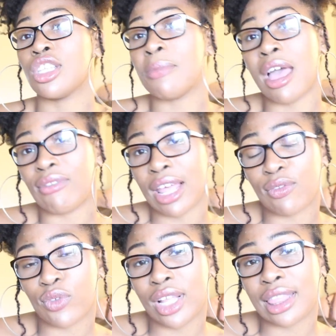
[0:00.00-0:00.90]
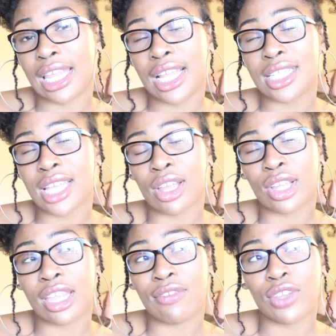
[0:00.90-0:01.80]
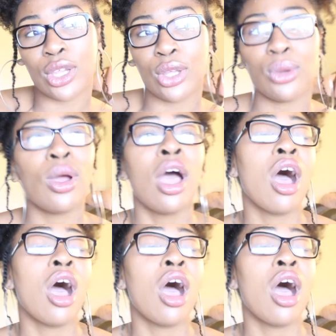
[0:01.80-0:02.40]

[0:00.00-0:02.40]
Some have like free things they could give you.